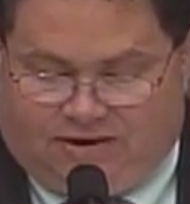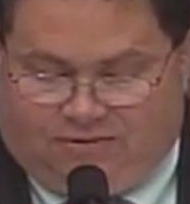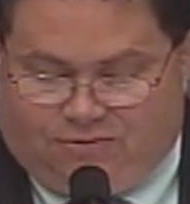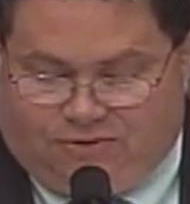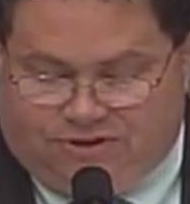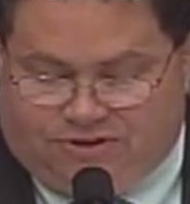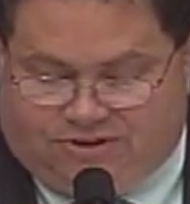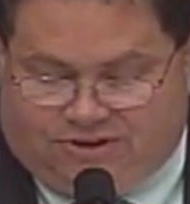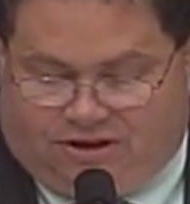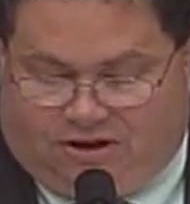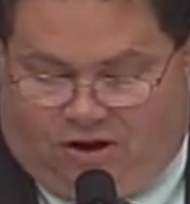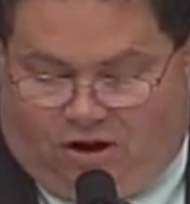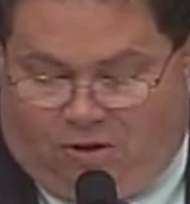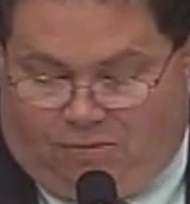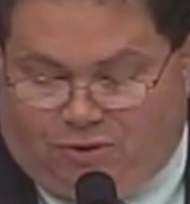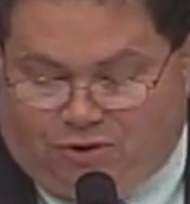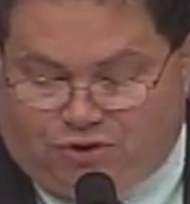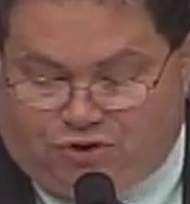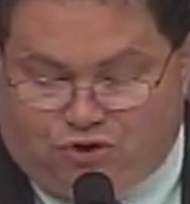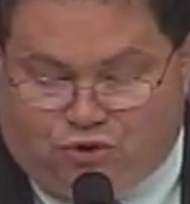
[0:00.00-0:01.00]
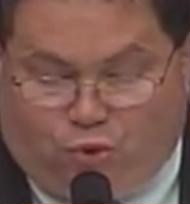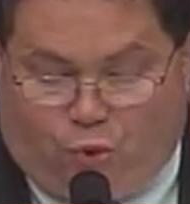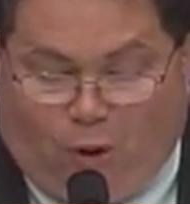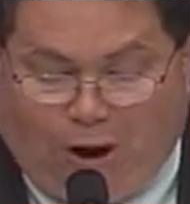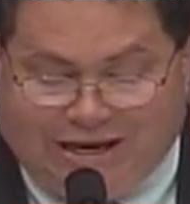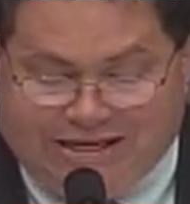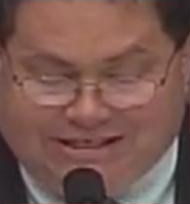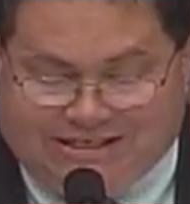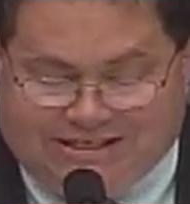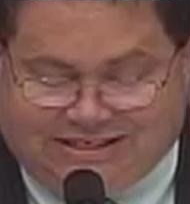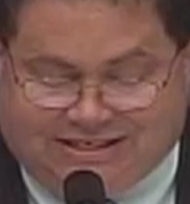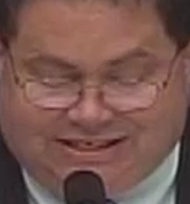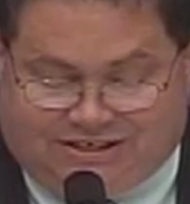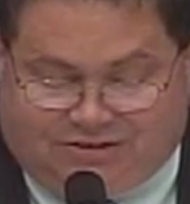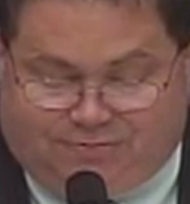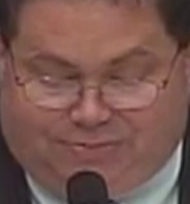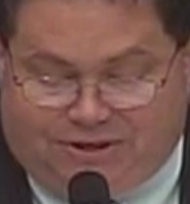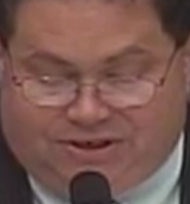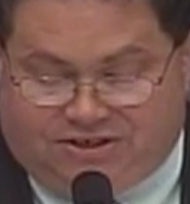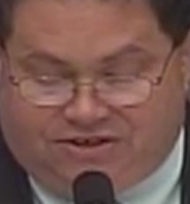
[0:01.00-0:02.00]
was almost twice as
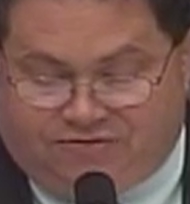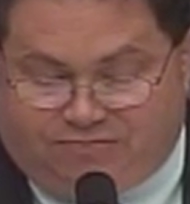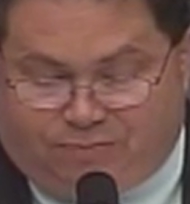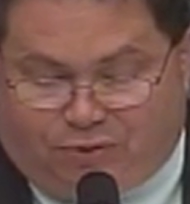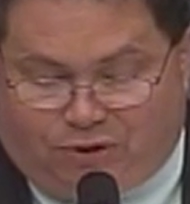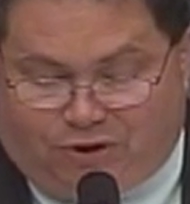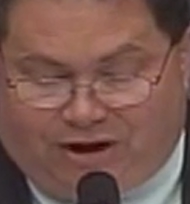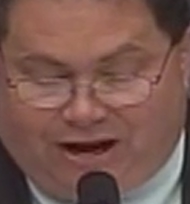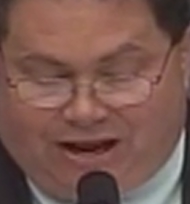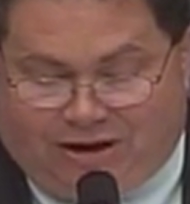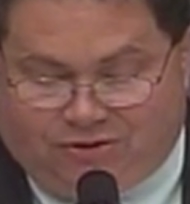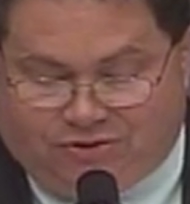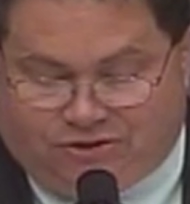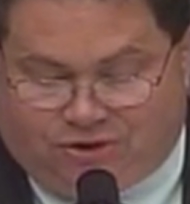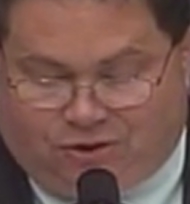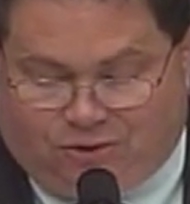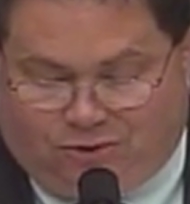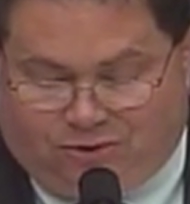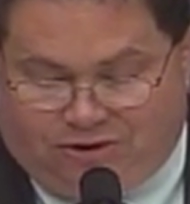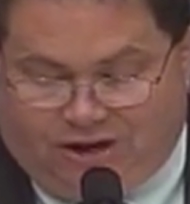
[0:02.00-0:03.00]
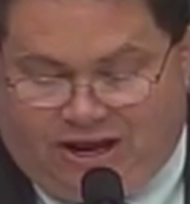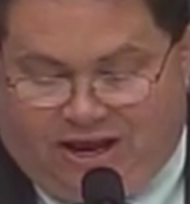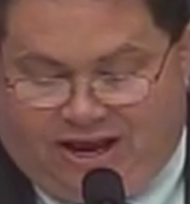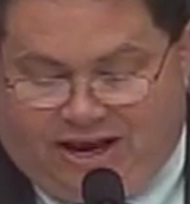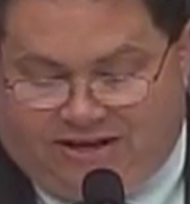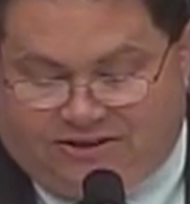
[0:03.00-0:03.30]
expensive per household